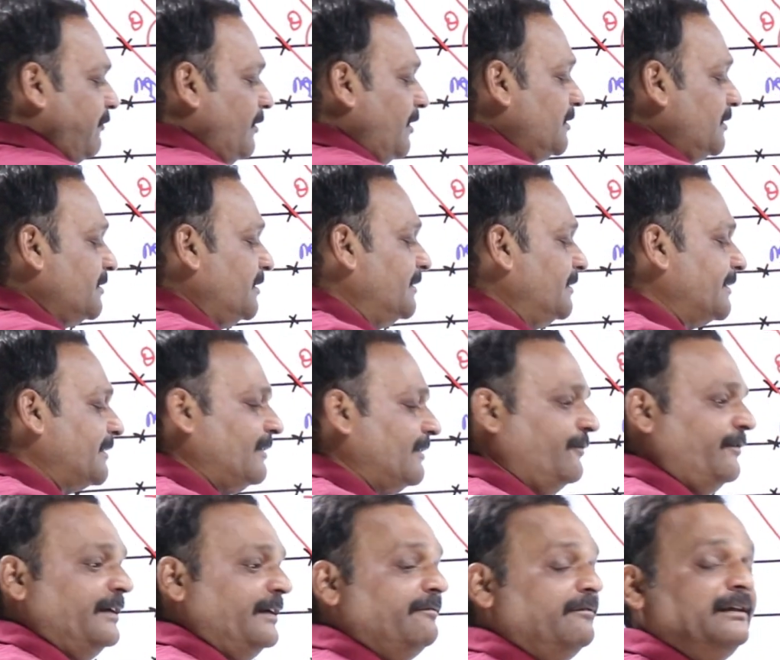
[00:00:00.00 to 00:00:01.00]
falls on
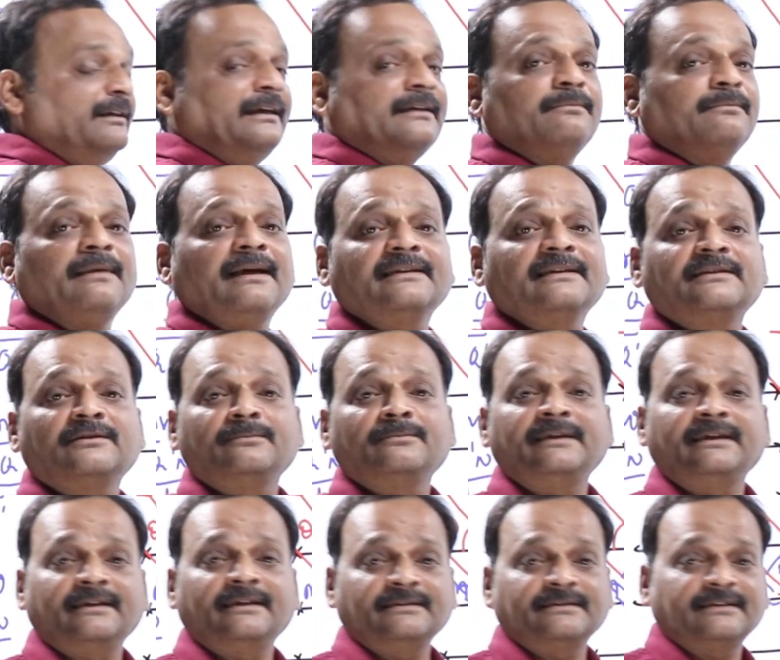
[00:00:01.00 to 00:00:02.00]
trough, and we get
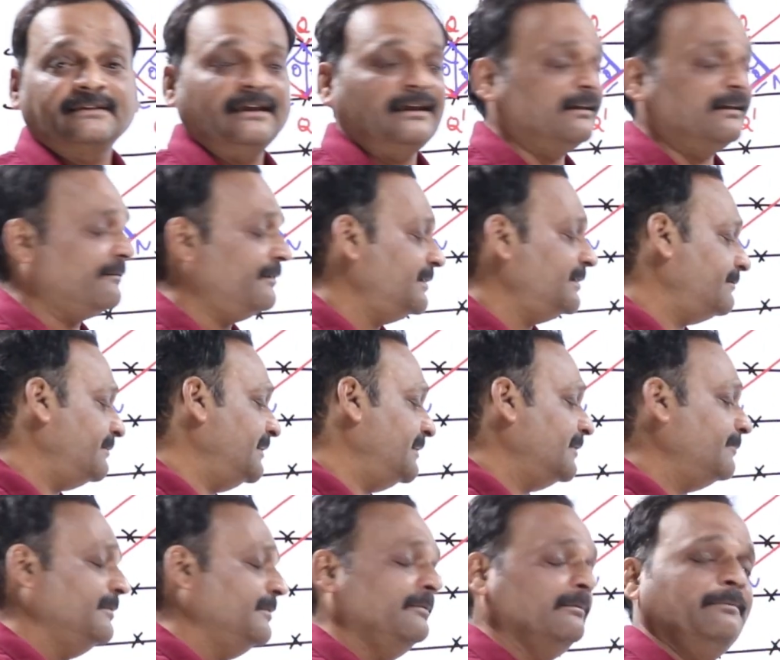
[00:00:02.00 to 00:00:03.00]
maximum intensity. Otherwise, we
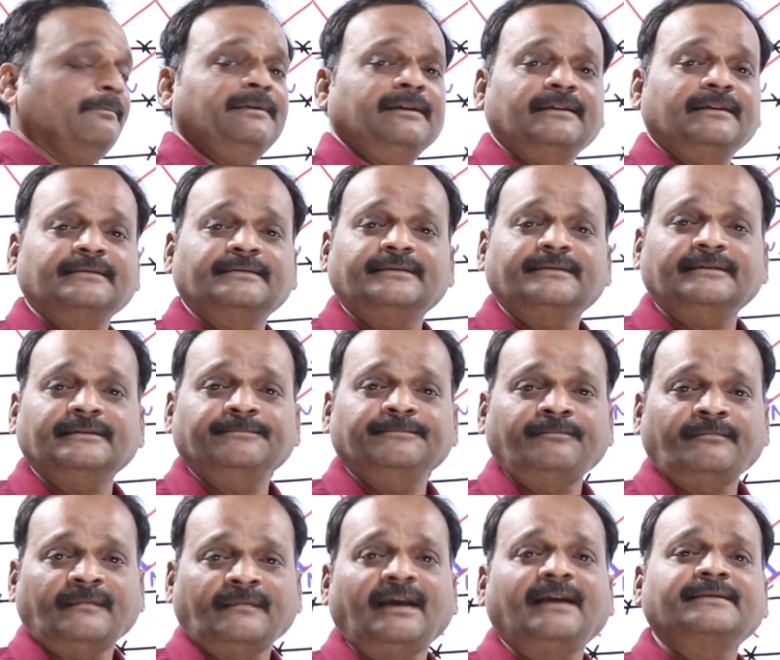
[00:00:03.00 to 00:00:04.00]
get minimum intensity.
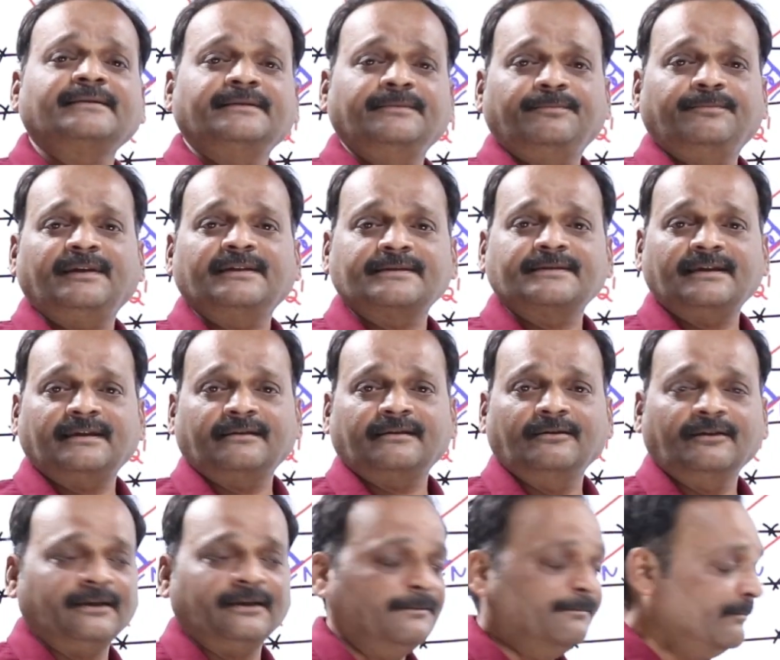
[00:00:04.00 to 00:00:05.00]
As simple as that.
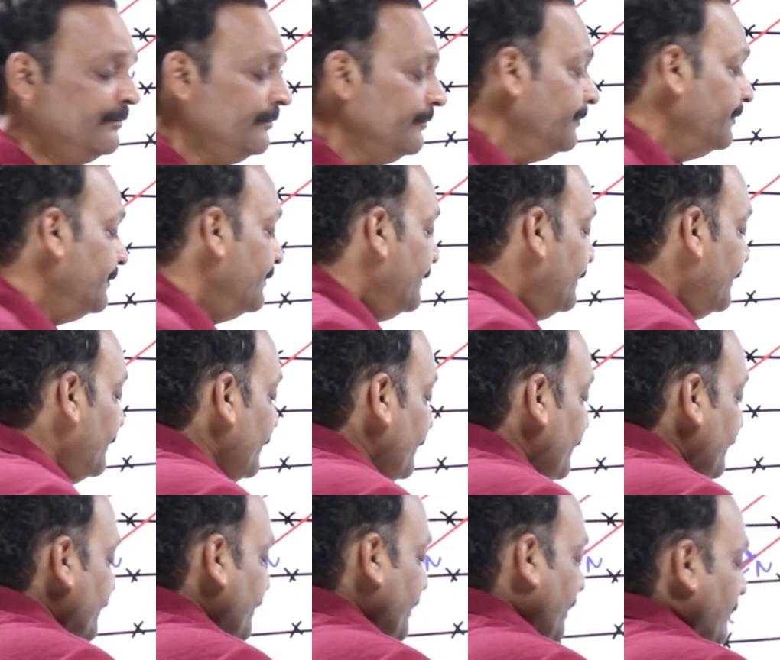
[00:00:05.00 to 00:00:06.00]
Okay.
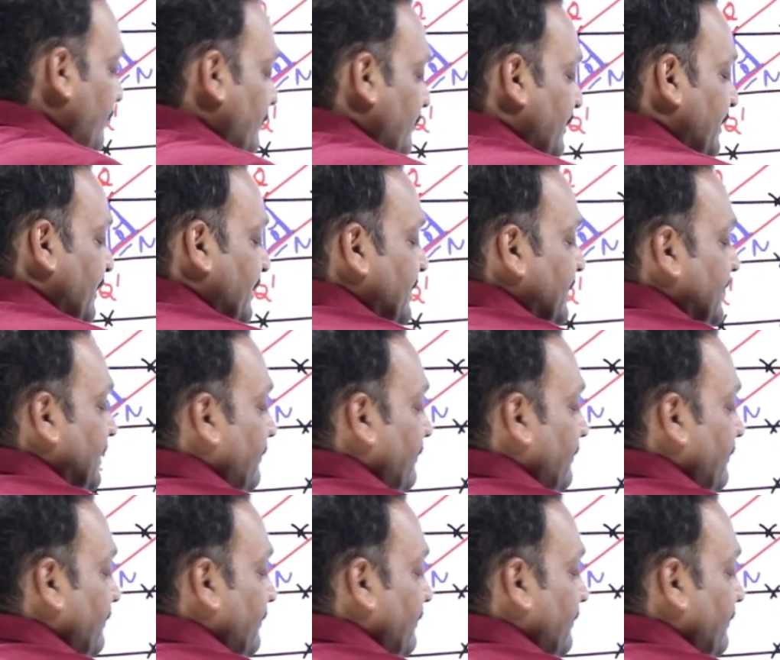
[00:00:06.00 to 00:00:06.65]
So this is